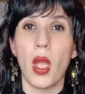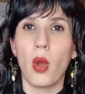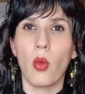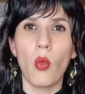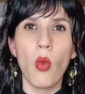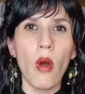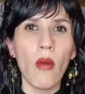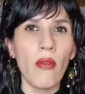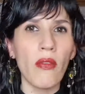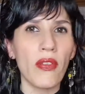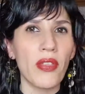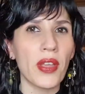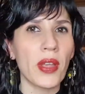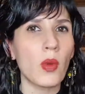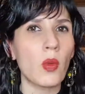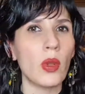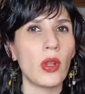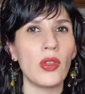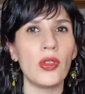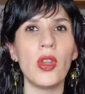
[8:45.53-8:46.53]
One
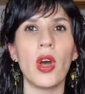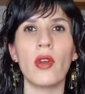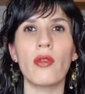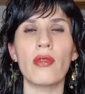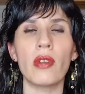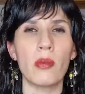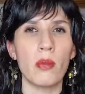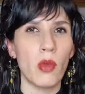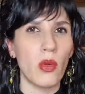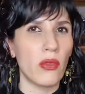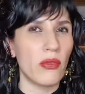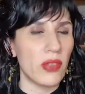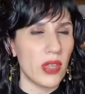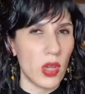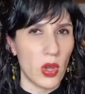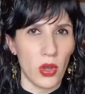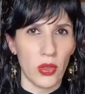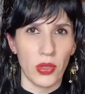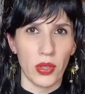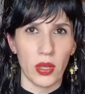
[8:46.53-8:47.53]
thing will not remove the
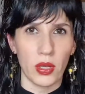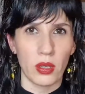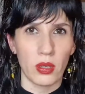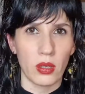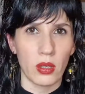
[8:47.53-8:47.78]
other,